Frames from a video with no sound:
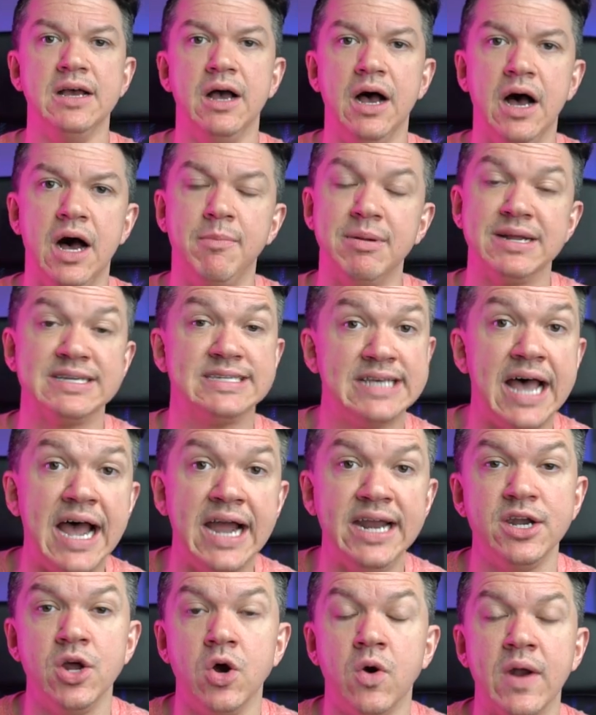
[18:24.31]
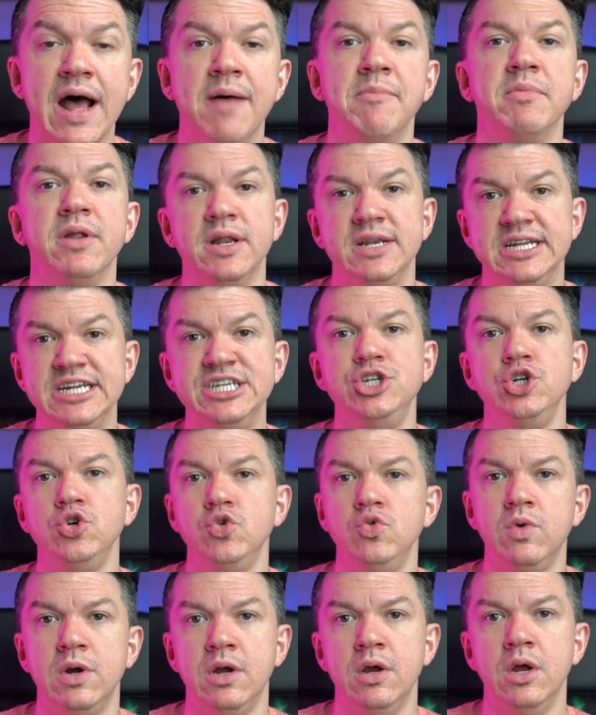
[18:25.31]
Uh, but a side note, I'm, did
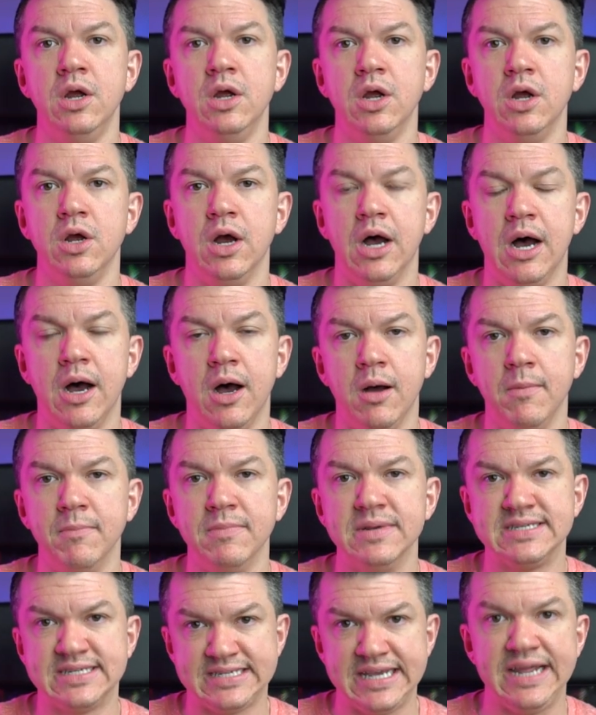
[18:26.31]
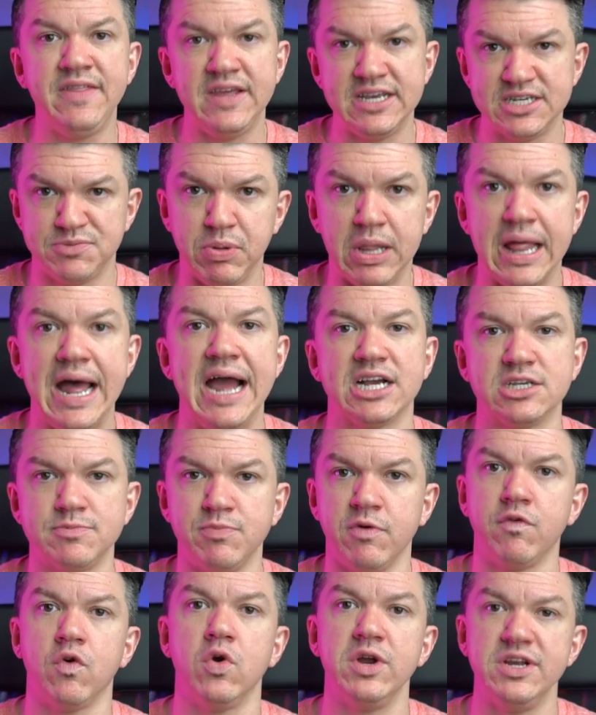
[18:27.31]
you um, see these plaques
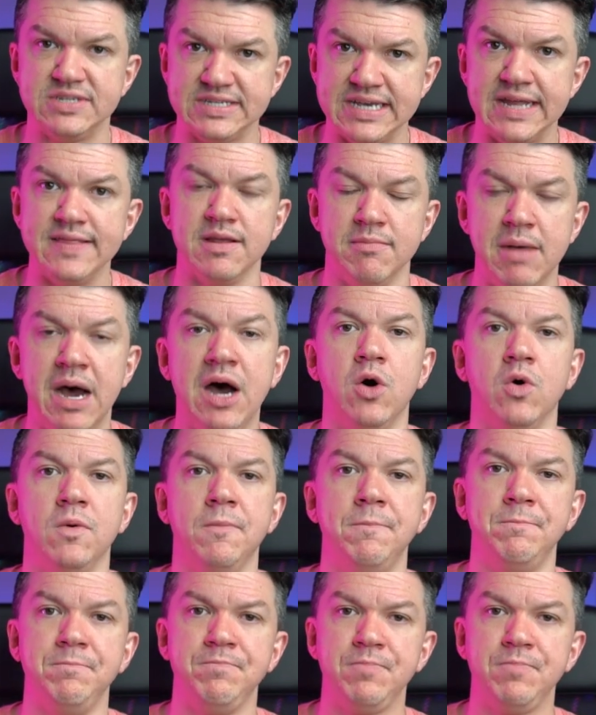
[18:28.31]
before you sent them out?